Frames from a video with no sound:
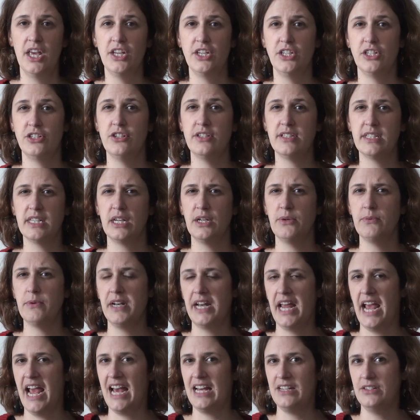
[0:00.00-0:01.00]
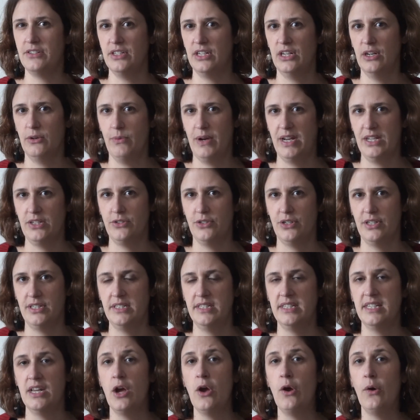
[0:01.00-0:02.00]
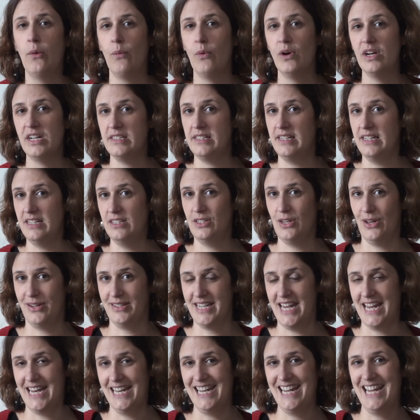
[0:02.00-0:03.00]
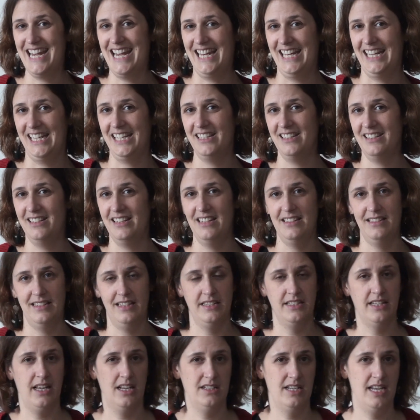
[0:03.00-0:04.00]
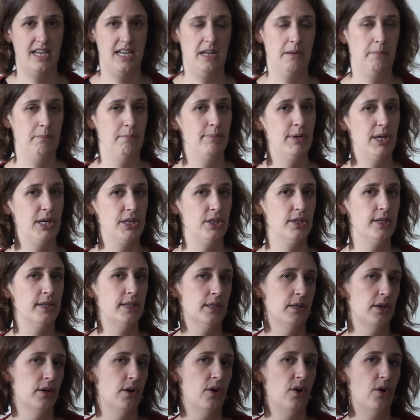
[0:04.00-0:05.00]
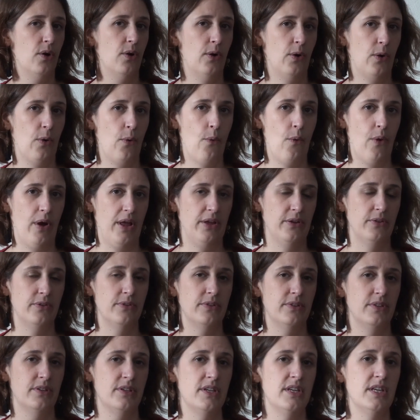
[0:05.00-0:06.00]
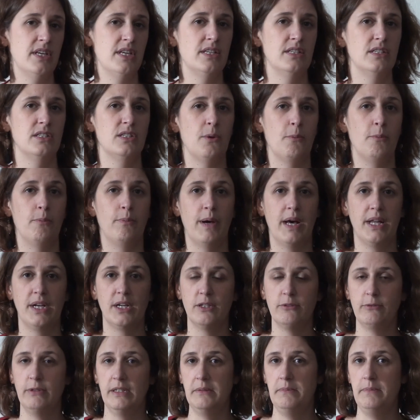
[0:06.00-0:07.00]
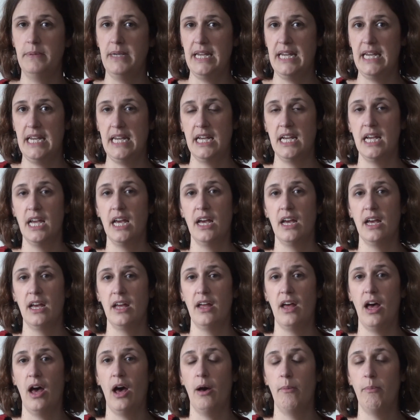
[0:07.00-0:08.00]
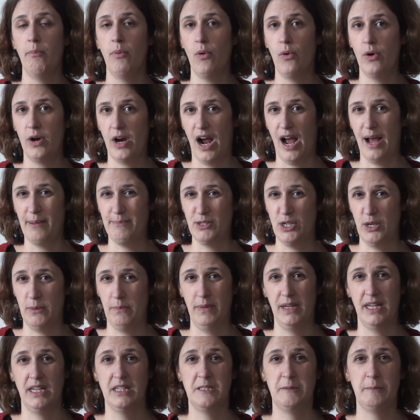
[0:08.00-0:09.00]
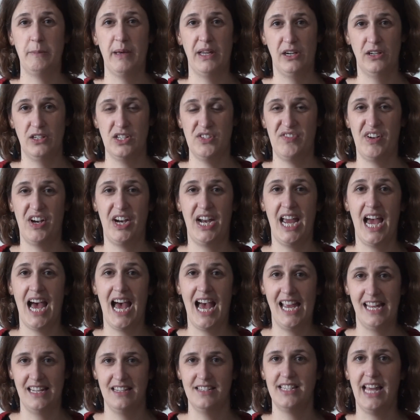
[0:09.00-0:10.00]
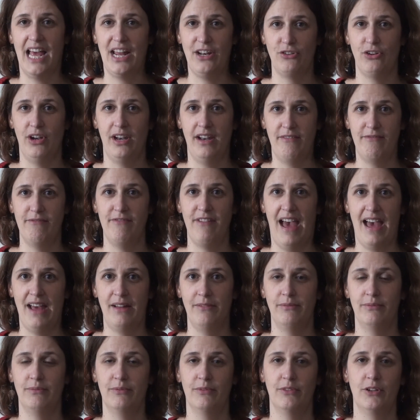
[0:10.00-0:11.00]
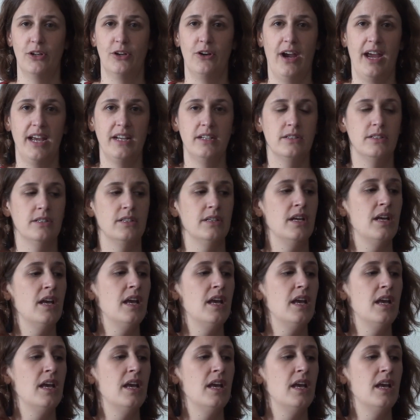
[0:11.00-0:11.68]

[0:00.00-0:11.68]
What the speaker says: You're just going to want to ask your waitress, what is it sautéed in? Is it sautéed in butter or oil? So butter would be a poor option because butter is very high in saturated fat, correct?